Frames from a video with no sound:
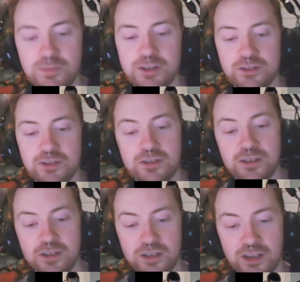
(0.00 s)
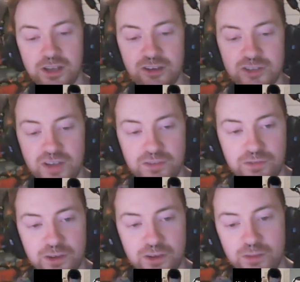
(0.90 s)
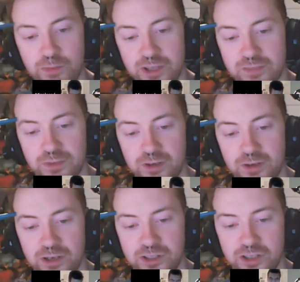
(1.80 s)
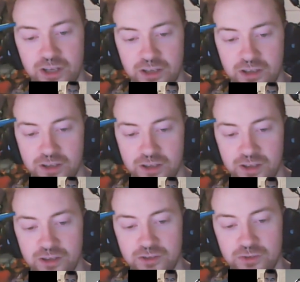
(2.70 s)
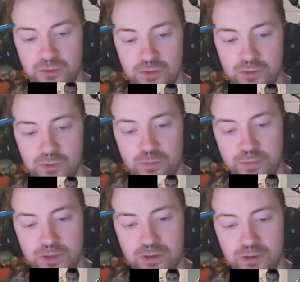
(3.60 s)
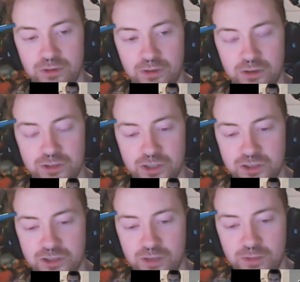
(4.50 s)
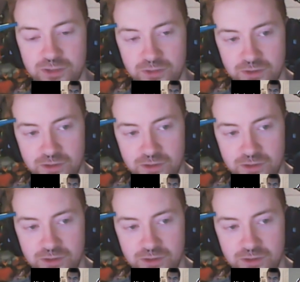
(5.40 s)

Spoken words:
puzzle, and you just have to find the best mid-range deck to beat the jigsaw puzzle.